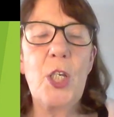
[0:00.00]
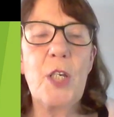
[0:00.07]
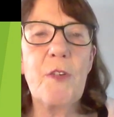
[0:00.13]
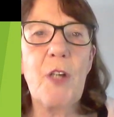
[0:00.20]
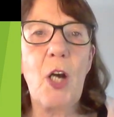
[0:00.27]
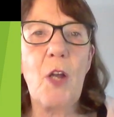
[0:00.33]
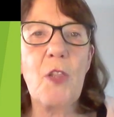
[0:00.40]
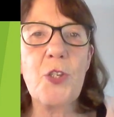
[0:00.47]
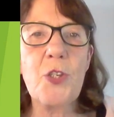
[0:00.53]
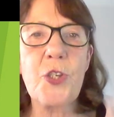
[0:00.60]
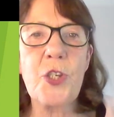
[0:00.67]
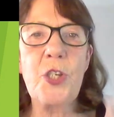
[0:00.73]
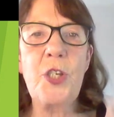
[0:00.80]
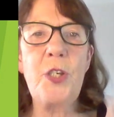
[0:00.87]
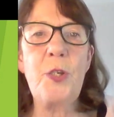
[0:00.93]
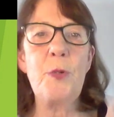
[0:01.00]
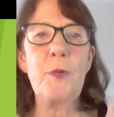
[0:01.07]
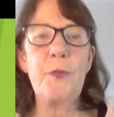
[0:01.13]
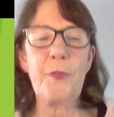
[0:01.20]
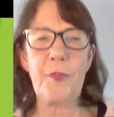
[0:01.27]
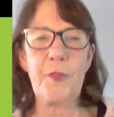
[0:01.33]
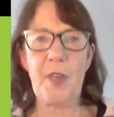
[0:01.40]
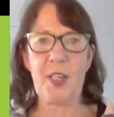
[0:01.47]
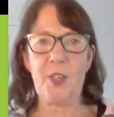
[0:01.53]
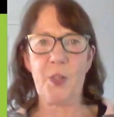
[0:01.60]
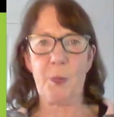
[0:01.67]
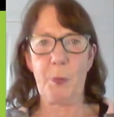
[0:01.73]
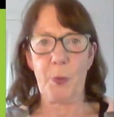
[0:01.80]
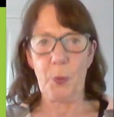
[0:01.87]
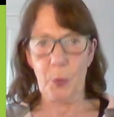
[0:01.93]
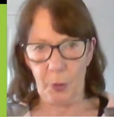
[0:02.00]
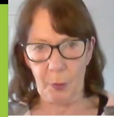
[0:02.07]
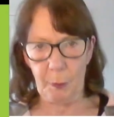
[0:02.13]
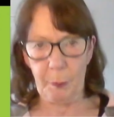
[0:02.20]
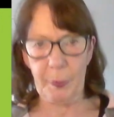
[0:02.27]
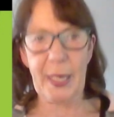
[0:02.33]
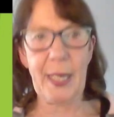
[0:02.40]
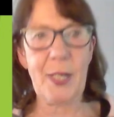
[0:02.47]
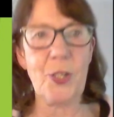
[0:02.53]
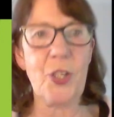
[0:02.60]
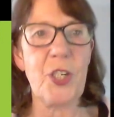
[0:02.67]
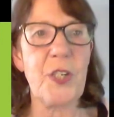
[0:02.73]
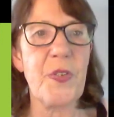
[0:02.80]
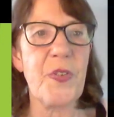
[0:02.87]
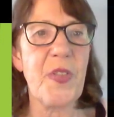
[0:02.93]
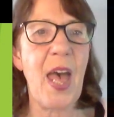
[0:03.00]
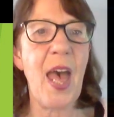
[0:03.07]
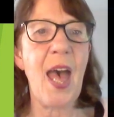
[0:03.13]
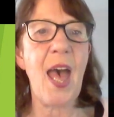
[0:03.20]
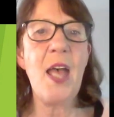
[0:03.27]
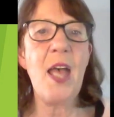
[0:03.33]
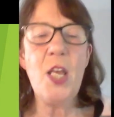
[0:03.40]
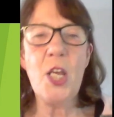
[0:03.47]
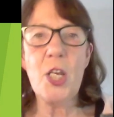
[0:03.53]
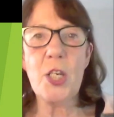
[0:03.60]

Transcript: You've got the 2 Facebook pages there.